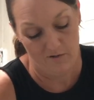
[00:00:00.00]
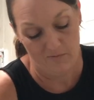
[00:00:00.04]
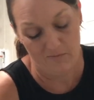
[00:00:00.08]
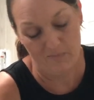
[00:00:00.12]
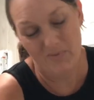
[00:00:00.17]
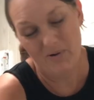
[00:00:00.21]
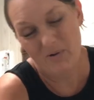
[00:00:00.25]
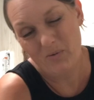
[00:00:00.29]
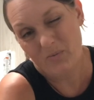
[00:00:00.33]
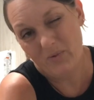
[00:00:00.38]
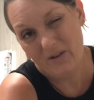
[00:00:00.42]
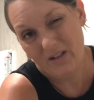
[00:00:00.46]

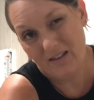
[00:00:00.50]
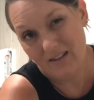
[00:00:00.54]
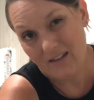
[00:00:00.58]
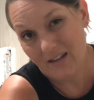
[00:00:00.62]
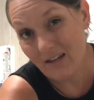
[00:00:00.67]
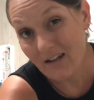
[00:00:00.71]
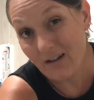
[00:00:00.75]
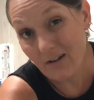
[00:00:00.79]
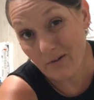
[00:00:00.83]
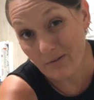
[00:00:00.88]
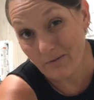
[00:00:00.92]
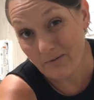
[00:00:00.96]
But we
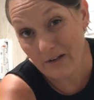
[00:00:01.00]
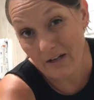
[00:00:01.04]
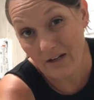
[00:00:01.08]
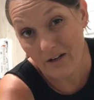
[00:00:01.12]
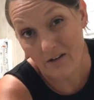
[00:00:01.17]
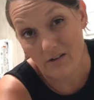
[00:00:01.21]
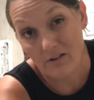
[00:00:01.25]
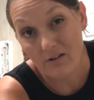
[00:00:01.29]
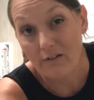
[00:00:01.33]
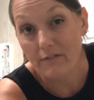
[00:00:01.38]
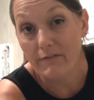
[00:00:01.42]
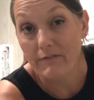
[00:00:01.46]
like a
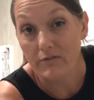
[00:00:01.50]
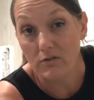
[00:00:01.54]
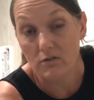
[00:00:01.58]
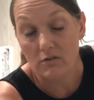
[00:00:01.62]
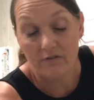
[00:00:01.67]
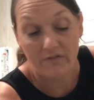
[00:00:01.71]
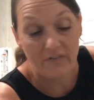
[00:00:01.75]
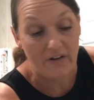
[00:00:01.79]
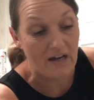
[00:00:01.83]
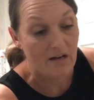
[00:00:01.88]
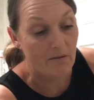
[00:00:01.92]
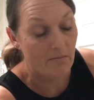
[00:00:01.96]
regular full
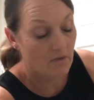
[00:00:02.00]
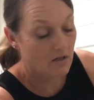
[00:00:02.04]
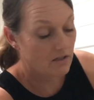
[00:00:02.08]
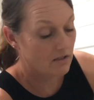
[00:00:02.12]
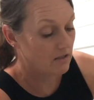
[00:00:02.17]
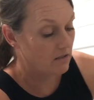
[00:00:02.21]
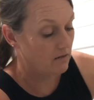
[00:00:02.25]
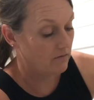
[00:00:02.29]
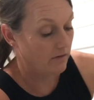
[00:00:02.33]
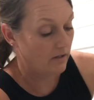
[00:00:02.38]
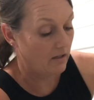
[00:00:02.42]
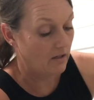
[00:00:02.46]
fat
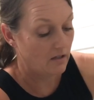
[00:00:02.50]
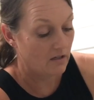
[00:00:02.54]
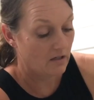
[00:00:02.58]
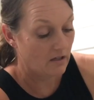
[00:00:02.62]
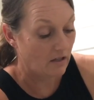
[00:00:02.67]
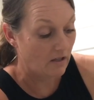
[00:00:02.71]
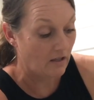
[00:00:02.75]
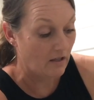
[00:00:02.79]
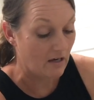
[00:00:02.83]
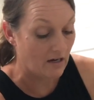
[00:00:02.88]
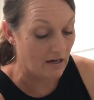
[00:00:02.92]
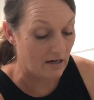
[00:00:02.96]
mozzarella a
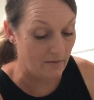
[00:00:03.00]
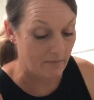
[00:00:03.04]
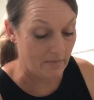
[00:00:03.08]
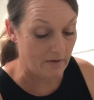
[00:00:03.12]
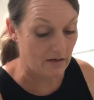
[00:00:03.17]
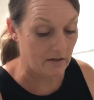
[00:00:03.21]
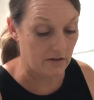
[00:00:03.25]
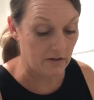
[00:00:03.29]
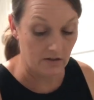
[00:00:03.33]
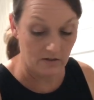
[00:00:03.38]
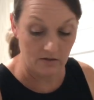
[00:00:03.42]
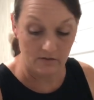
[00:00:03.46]
lot
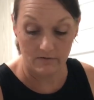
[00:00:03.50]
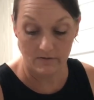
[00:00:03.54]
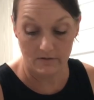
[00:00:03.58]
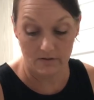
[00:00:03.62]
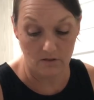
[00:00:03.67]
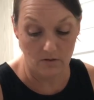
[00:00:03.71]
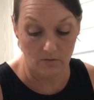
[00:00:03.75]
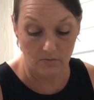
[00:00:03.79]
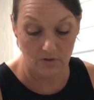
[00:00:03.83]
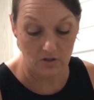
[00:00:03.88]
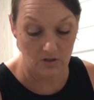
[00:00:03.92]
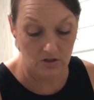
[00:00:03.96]
better.
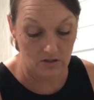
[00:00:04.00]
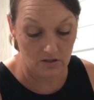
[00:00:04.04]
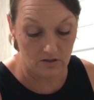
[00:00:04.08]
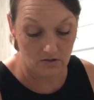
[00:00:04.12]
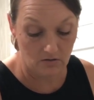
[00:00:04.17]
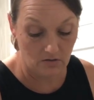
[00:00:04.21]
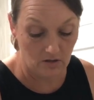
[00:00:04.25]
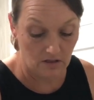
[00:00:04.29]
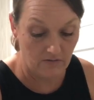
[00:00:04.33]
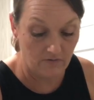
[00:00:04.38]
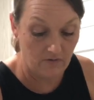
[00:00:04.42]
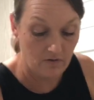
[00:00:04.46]
So we just
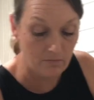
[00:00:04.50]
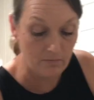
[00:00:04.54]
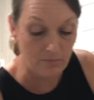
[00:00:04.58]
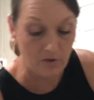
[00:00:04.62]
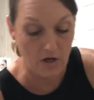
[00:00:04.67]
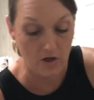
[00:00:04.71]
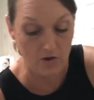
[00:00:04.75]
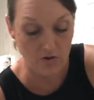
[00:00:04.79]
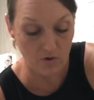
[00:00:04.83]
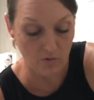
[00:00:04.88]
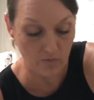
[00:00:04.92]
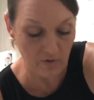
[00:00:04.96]
don't even
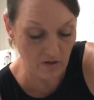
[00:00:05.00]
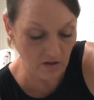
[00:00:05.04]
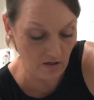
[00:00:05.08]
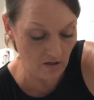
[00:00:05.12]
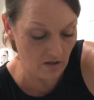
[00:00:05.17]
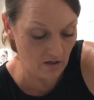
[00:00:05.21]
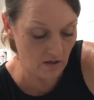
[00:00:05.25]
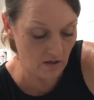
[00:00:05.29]
bother with it